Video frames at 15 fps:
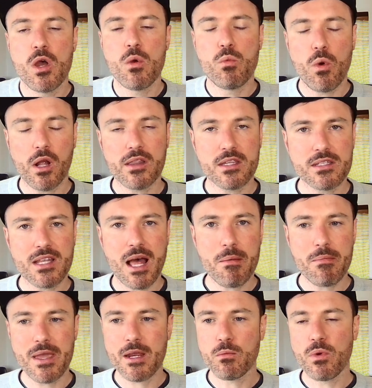What does that
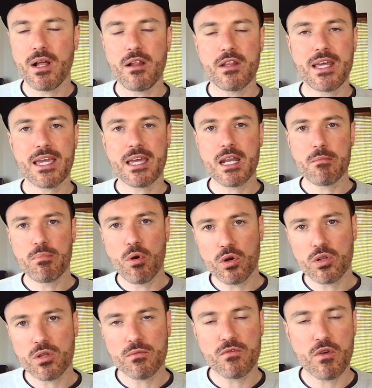mean? Well, they can
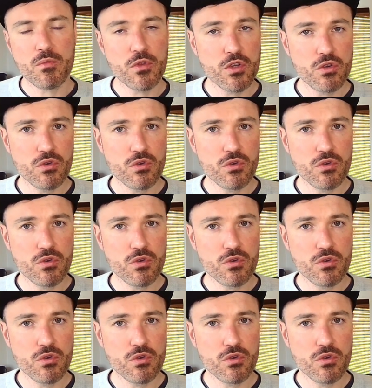import them from the